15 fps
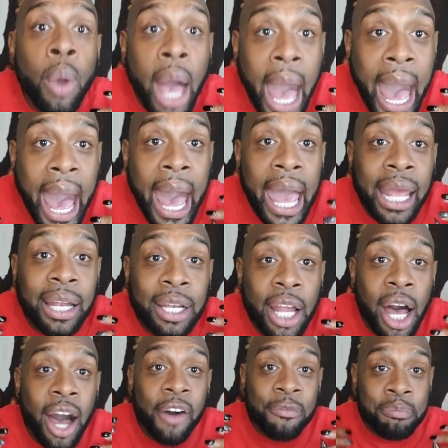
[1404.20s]
I
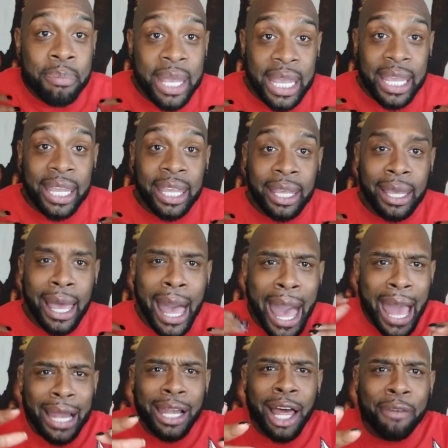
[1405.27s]
love me.
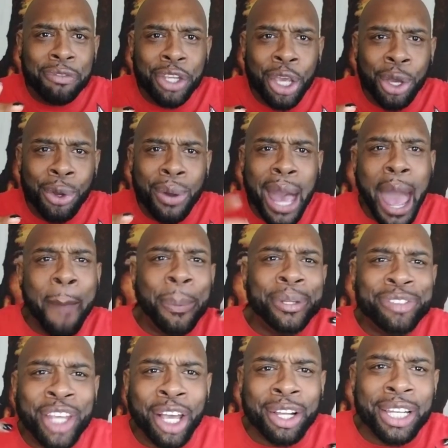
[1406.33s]
I love you. I
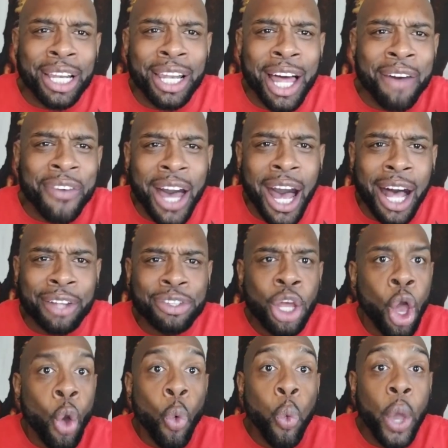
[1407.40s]
particularly love us.
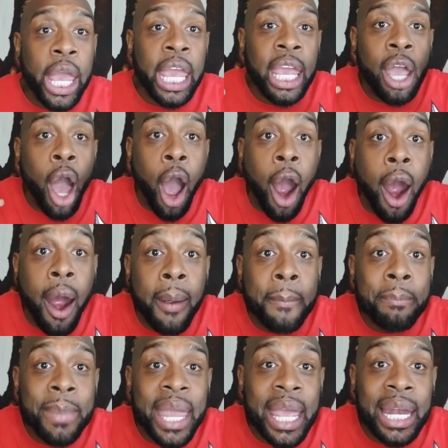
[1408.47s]
We are
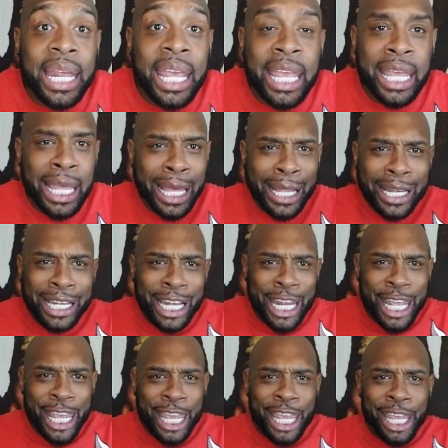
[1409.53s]
many.
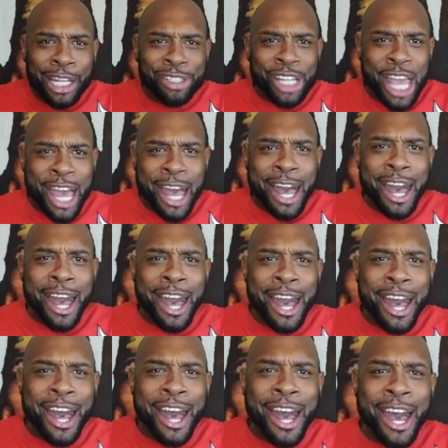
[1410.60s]
Legion.
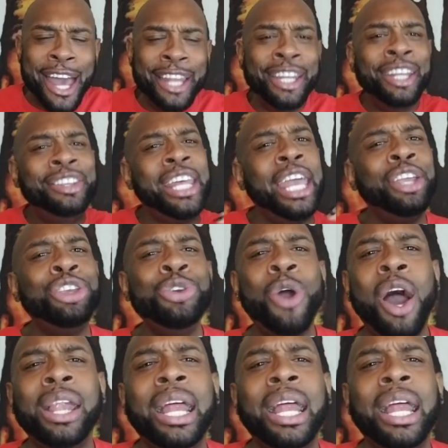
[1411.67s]
Thank you all.